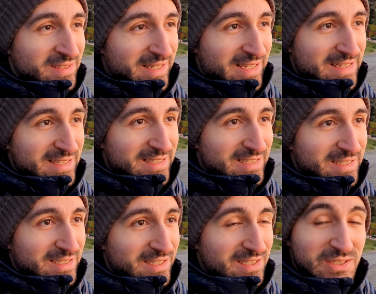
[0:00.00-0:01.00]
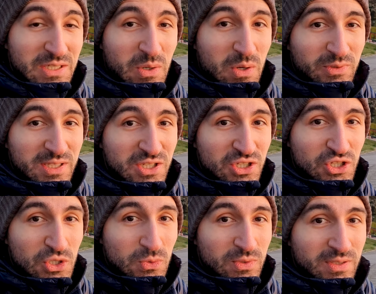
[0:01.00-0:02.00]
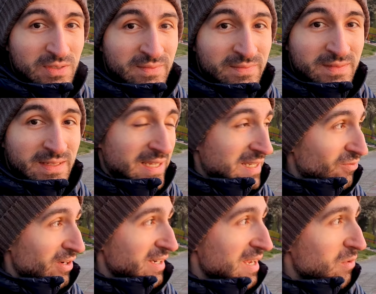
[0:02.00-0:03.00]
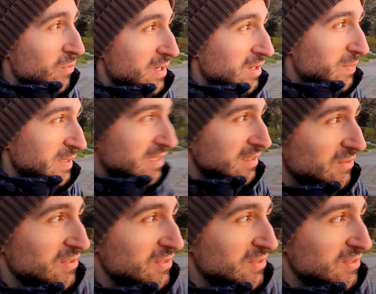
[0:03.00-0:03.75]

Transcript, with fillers: and uh, go out and shoot. And right now we are beginning to